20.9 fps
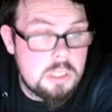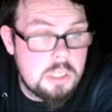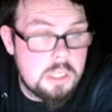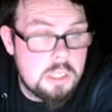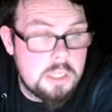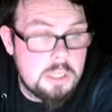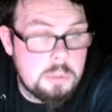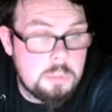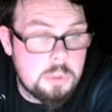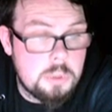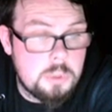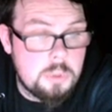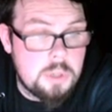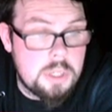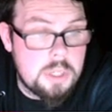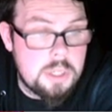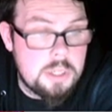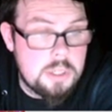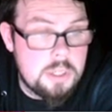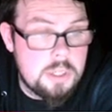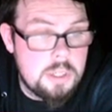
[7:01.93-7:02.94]
Lightning
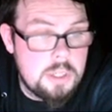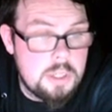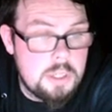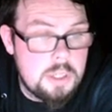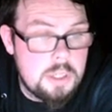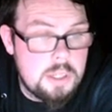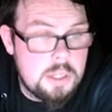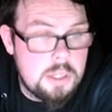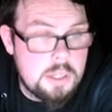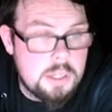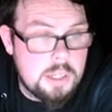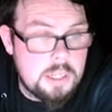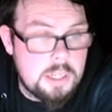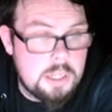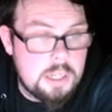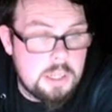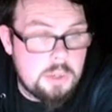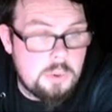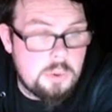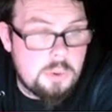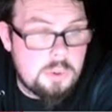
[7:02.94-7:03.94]
McQueen in
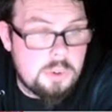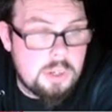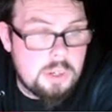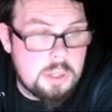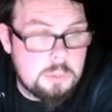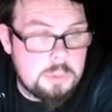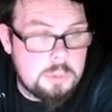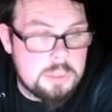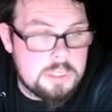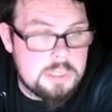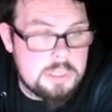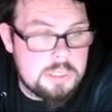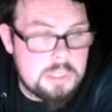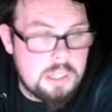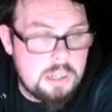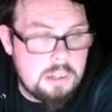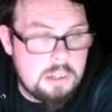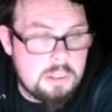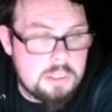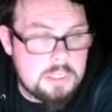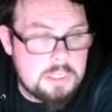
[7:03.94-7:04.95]
Lego Incredibles. That's
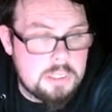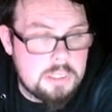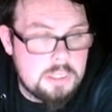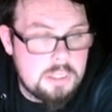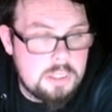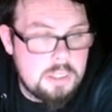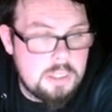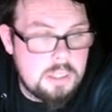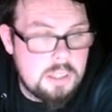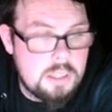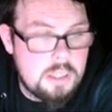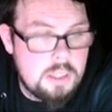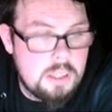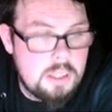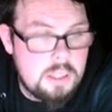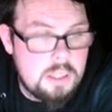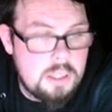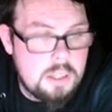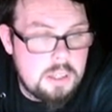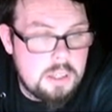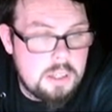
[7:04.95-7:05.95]
hilarious.
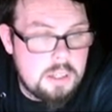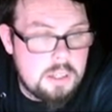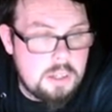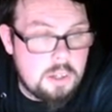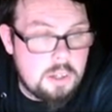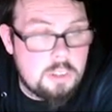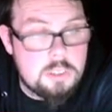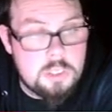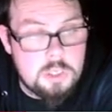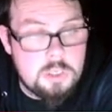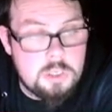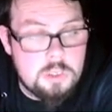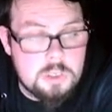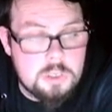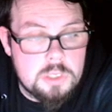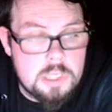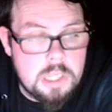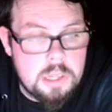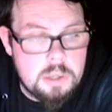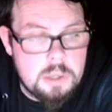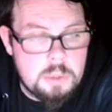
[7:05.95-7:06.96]
He also
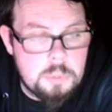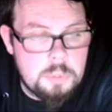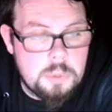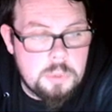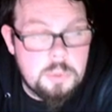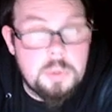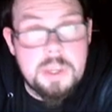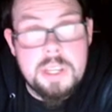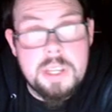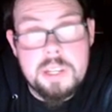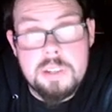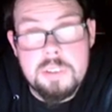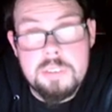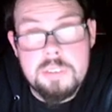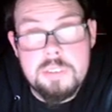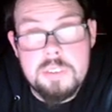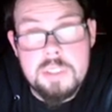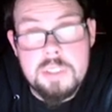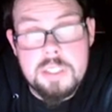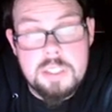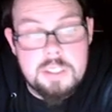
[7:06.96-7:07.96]
does Lightning McQueen
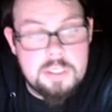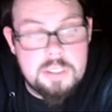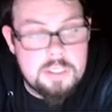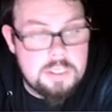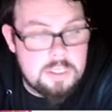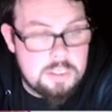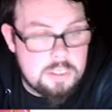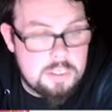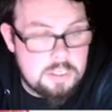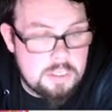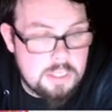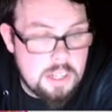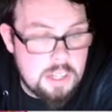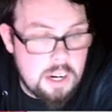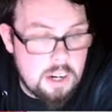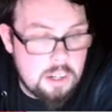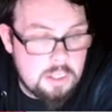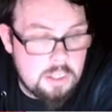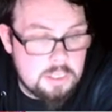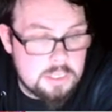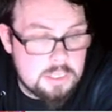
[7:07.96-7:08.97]
in
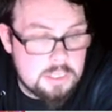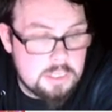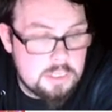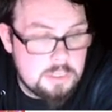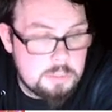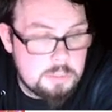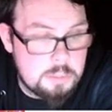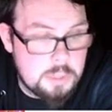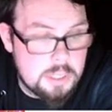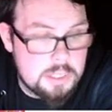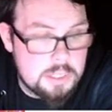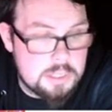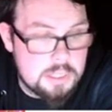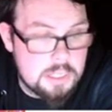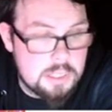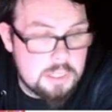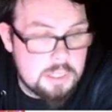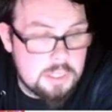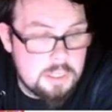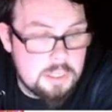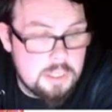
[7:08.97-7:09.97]
Cars,
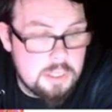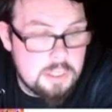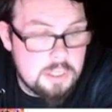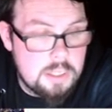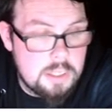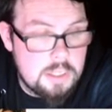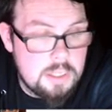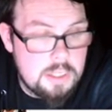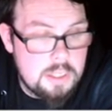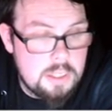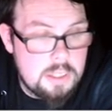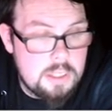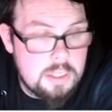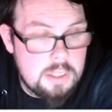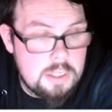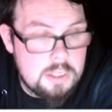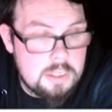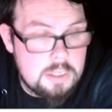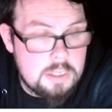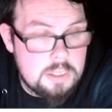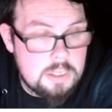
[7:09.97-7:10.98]
basically.
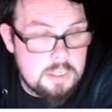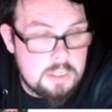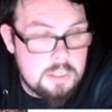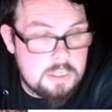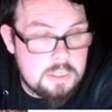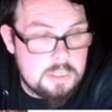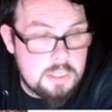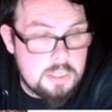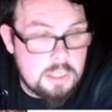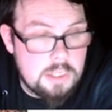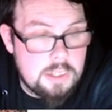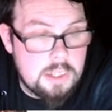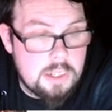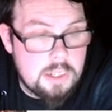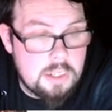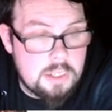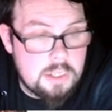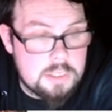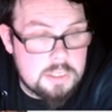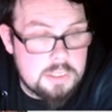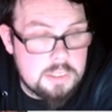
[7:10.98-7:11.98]
See
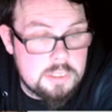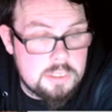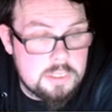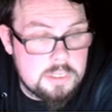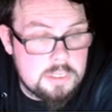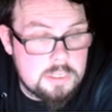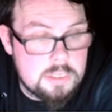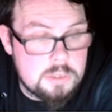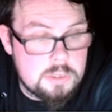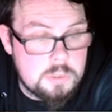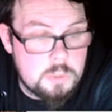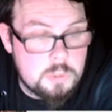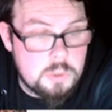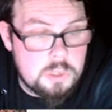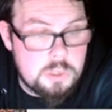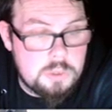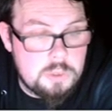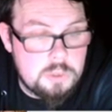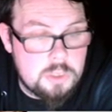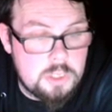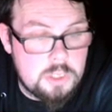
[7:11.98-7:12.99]
Cars. 1,
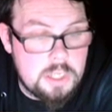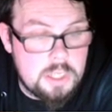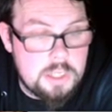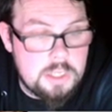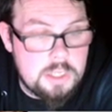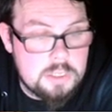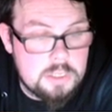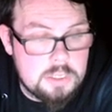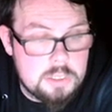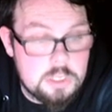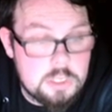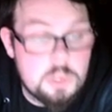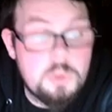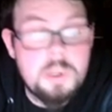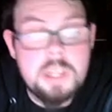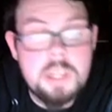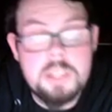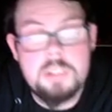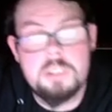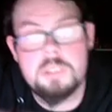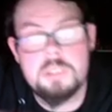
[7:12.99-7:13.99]
2, and 3.
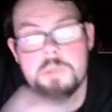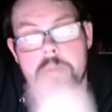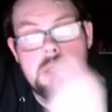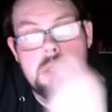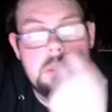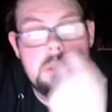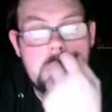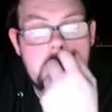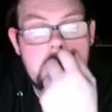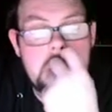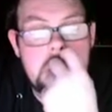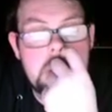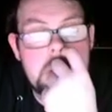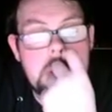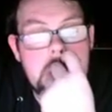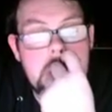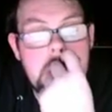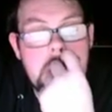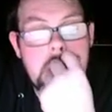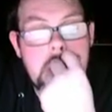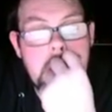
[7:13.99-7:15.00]
Zoolander as well,
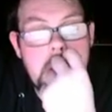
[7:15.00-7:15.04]
actually.